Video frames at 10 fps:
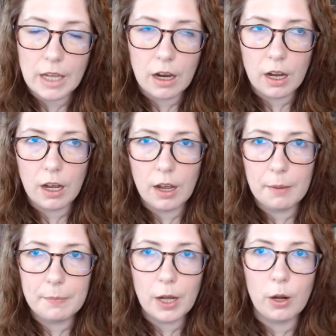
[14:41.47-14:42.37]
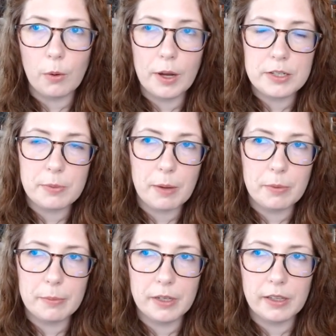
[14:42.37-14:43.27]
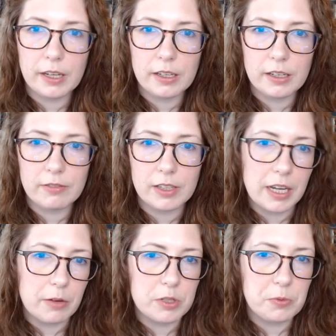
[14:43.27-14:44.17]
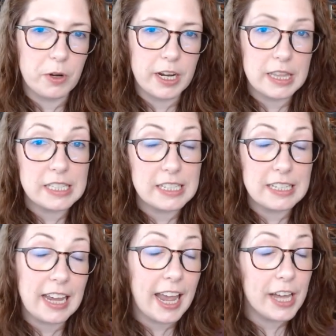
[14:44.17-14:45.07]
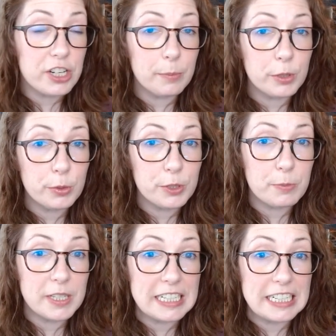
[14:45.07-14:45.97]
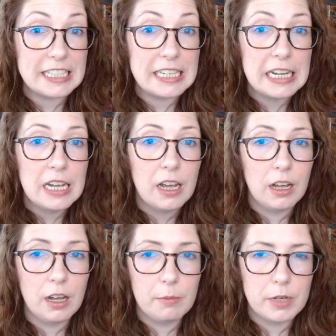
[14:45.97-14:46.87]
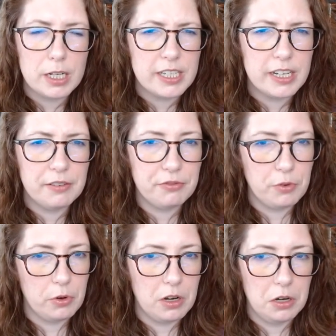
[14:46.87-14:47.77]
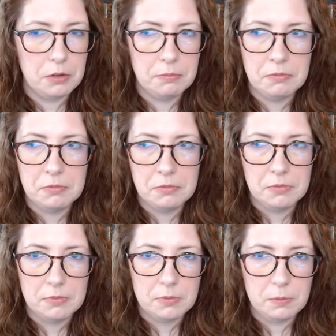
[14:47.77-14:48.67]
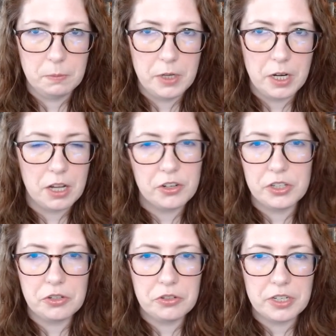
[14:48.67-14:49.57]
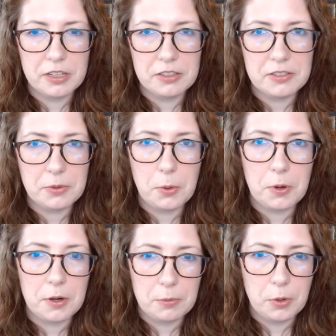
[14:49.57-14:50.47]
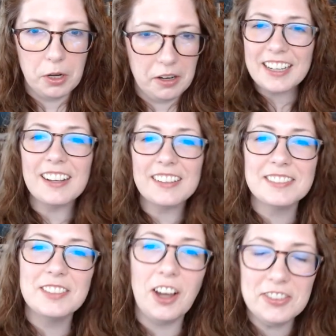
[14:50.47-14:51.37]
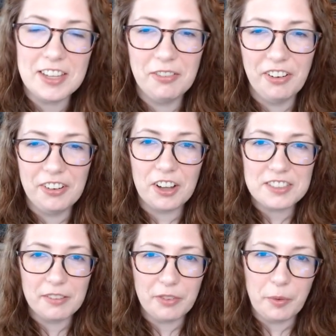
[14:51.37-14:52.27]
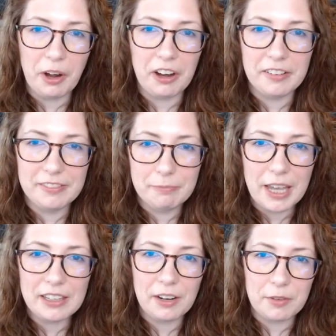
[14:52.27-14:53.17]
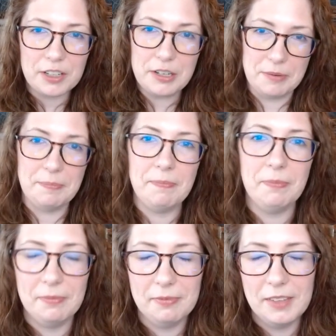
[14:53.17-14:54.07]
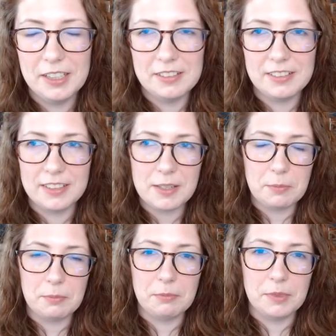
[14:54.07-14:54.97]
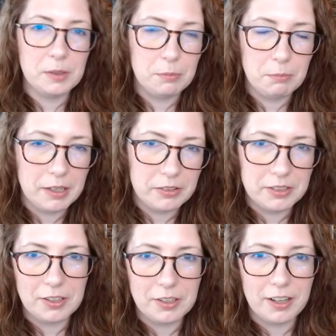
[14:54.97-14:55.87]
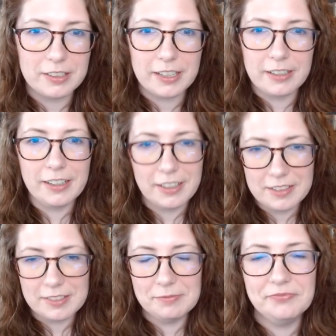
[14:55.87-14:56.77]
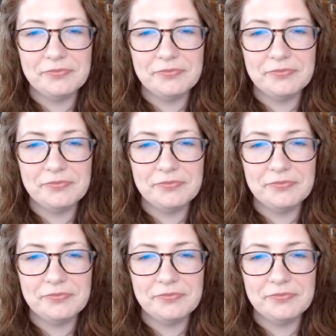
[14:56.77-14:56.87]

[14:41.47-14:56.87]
I should probably, like, give a language warning. This is a cat chapter, which means it is not safe for non-adult ears or work. Yeah, not safe for work. Bad language. And some mild adult content, I guess.